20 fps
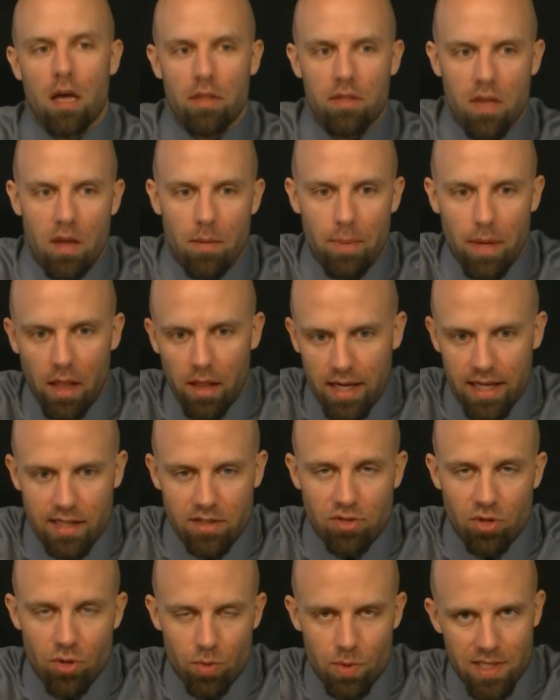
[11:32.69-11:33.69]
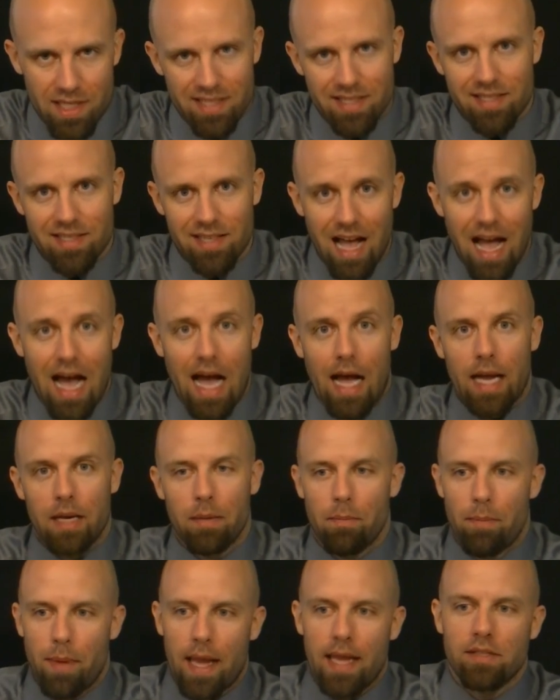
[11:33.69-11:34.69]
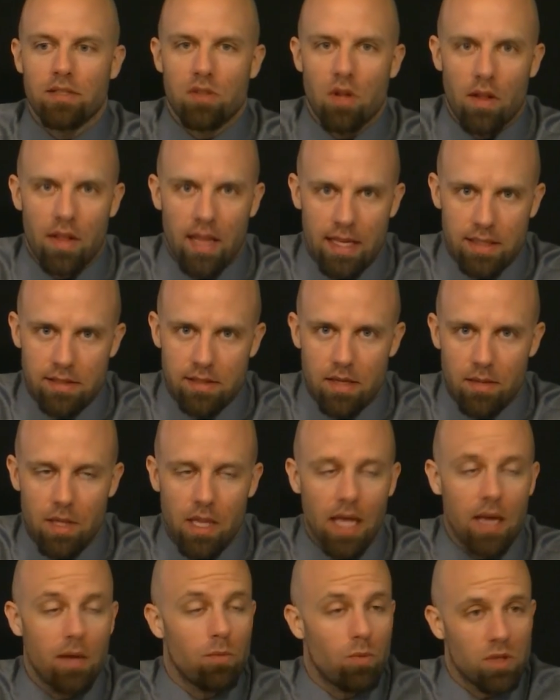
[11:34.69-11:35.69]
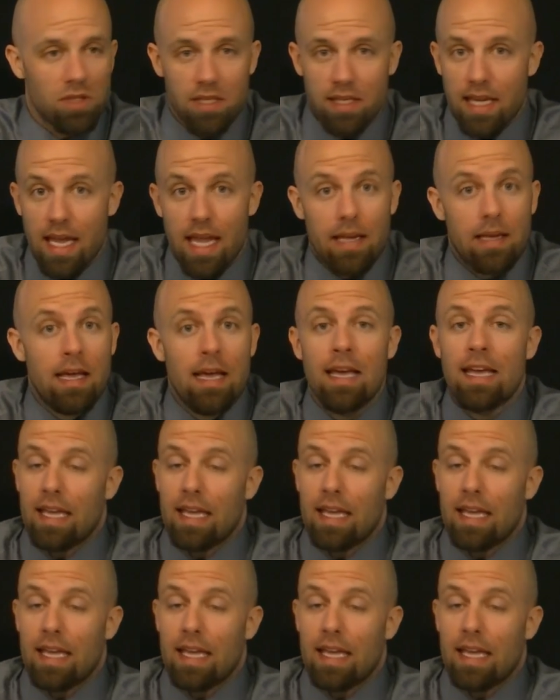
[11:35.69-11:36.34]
the ability to decide based on that stimuli. And once again,